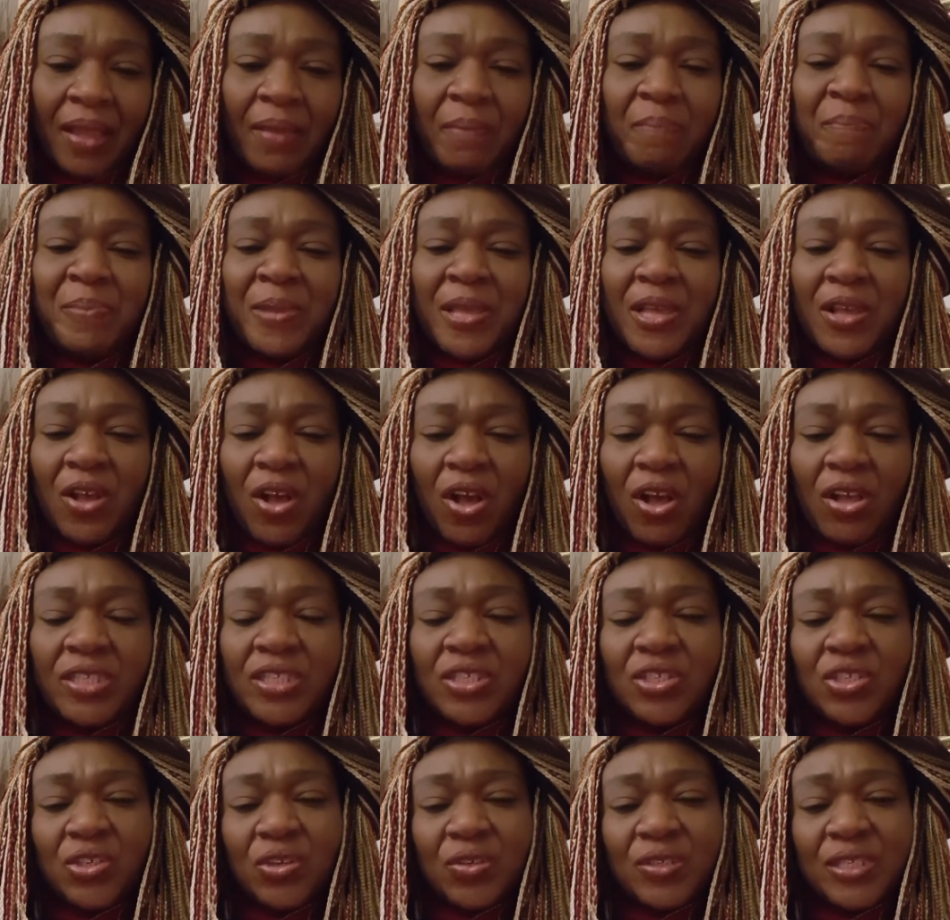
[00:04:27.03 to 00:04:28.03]
Because
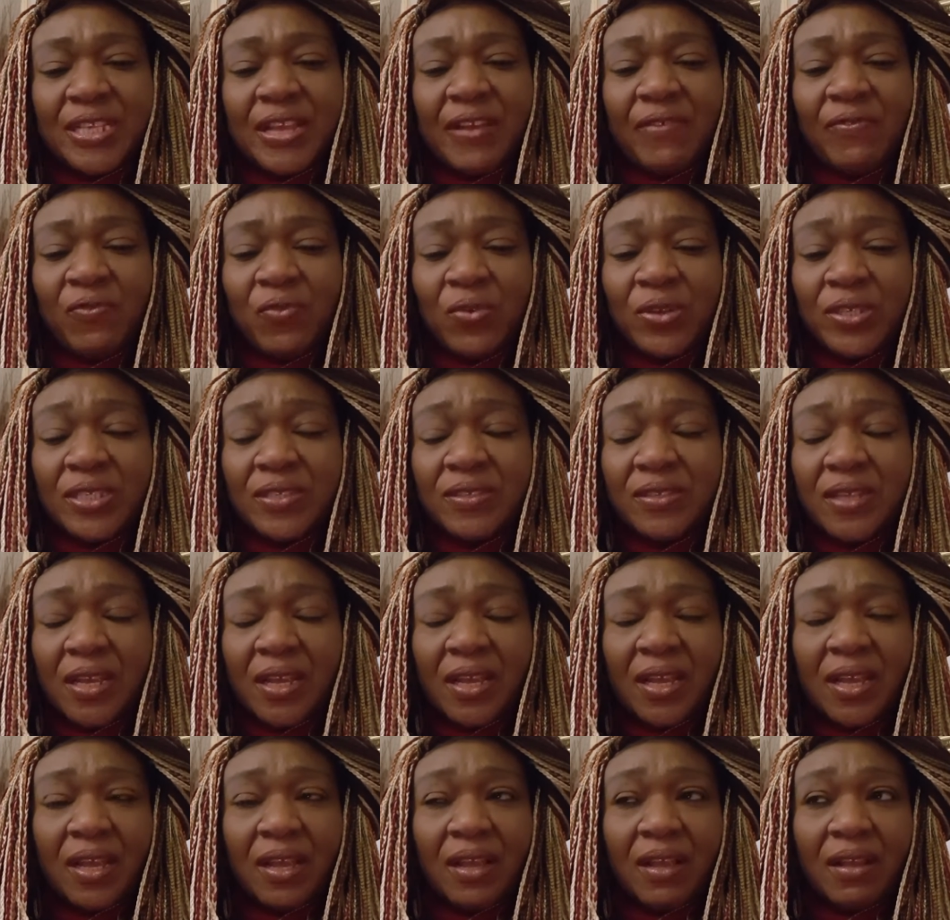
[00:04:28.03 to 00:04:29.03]
Joseph
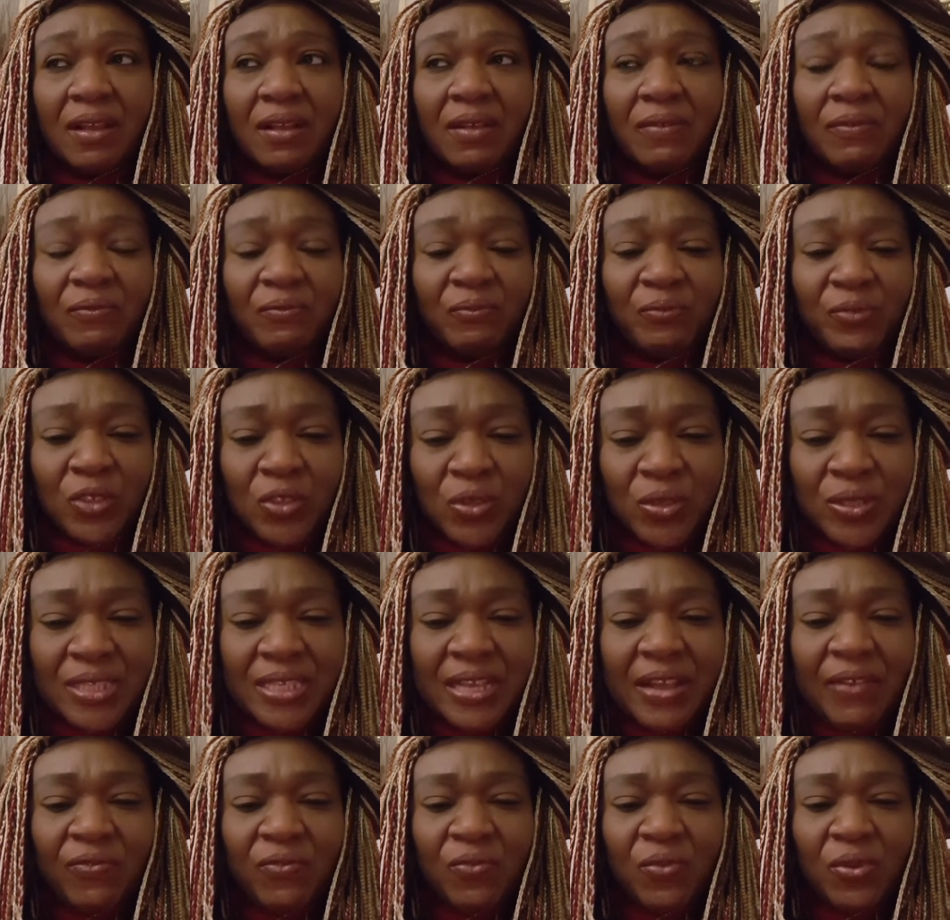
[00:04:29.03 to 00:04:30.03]

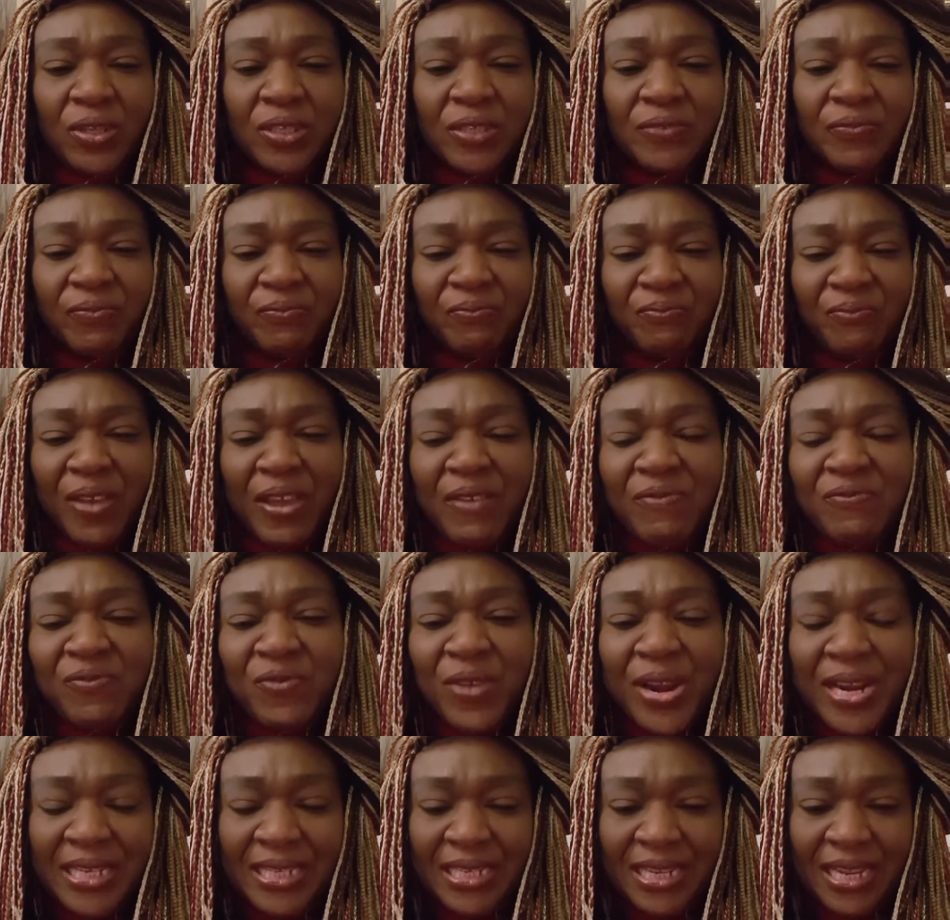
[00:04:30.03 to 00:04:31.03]
was
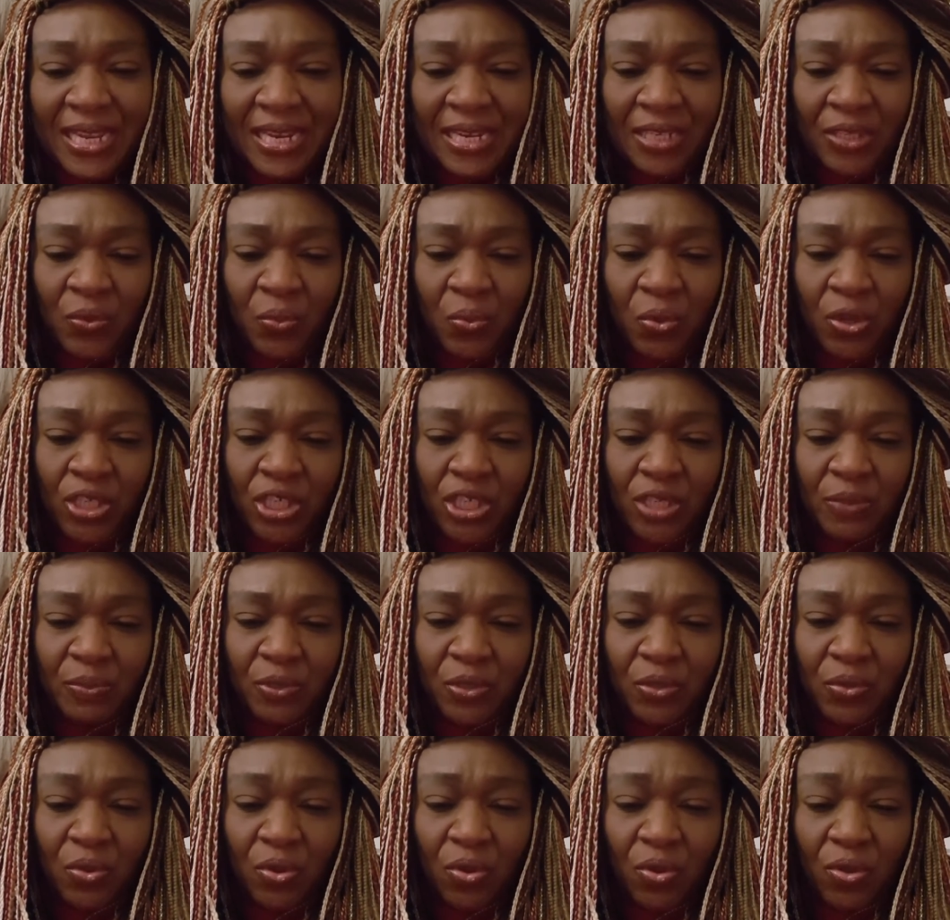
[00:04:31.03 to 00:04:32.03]
fervent in his worship
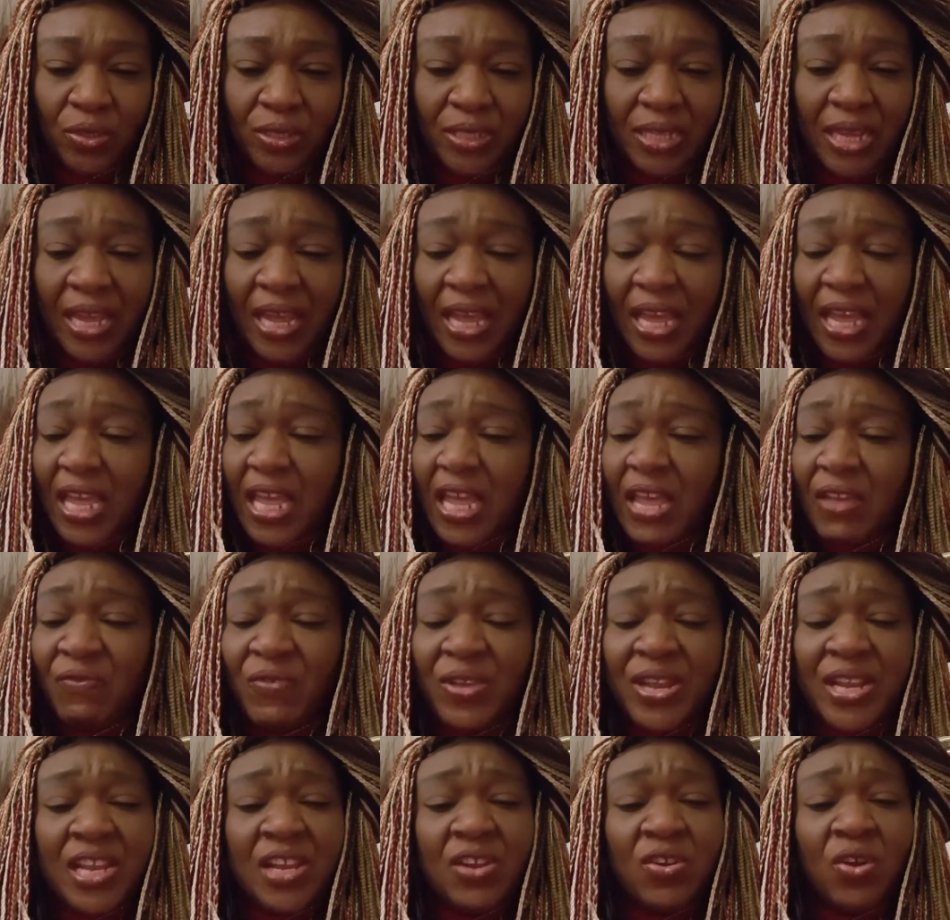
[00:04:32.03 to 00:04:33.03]
to God,
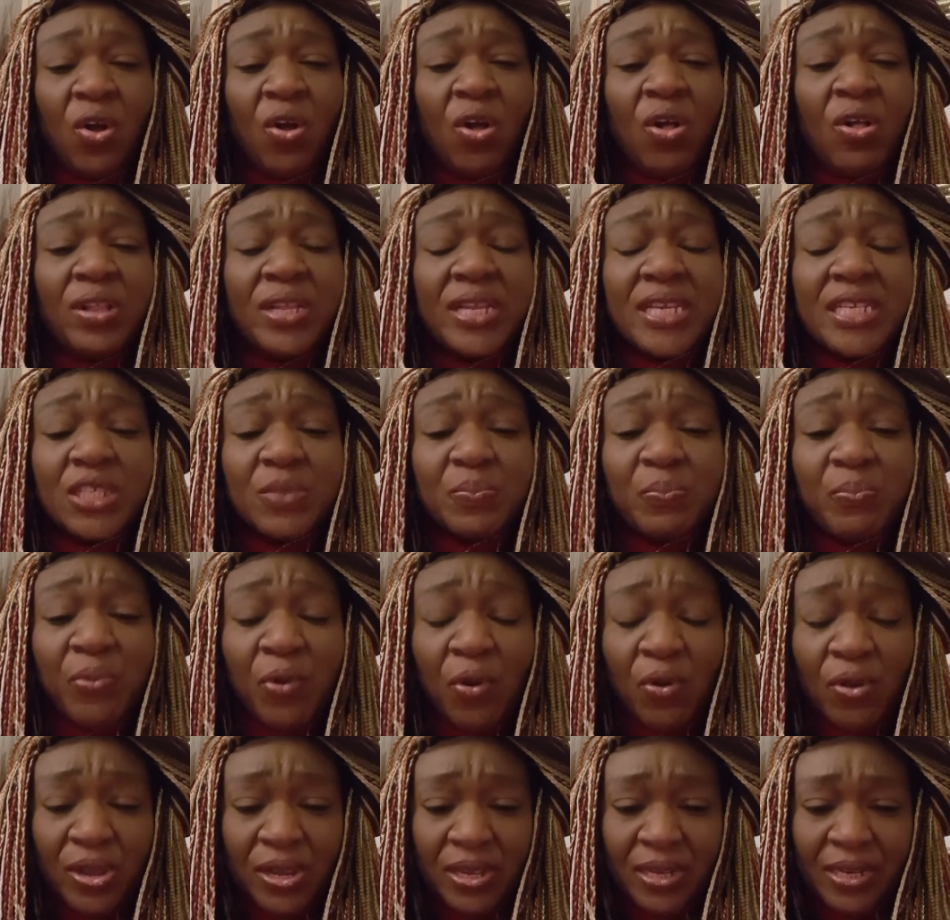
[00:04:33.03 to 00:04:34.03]
even in all his
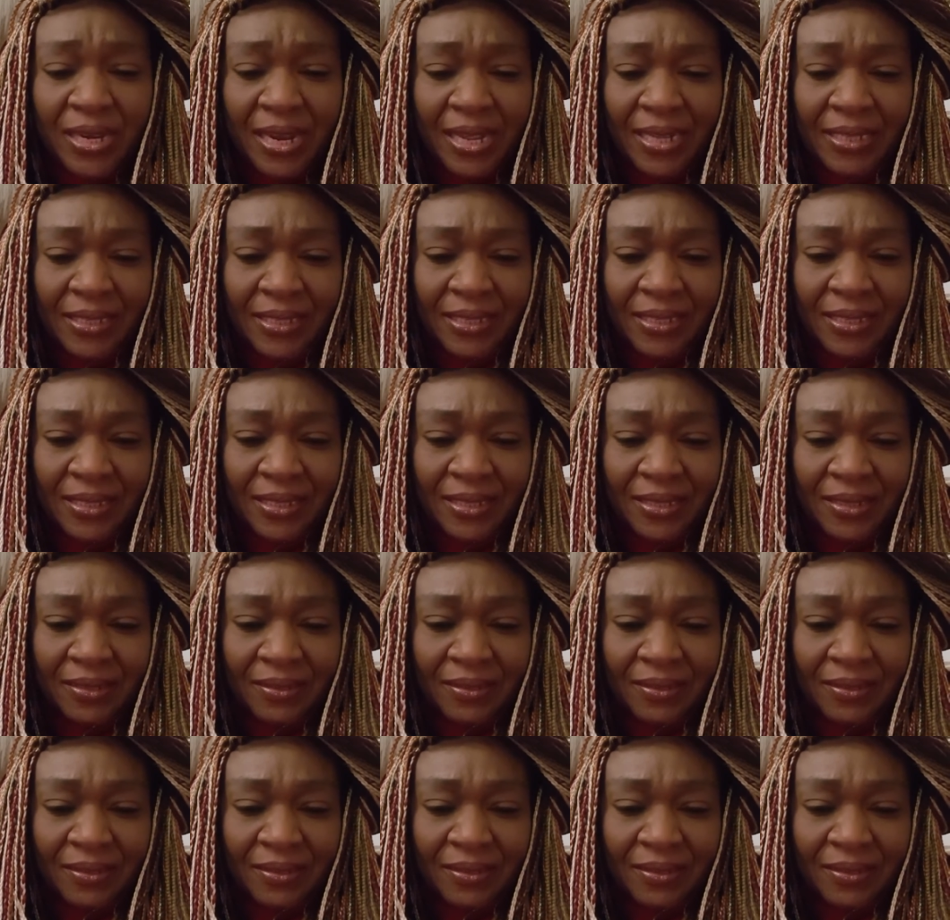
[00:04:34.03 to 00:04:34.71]
brokenness,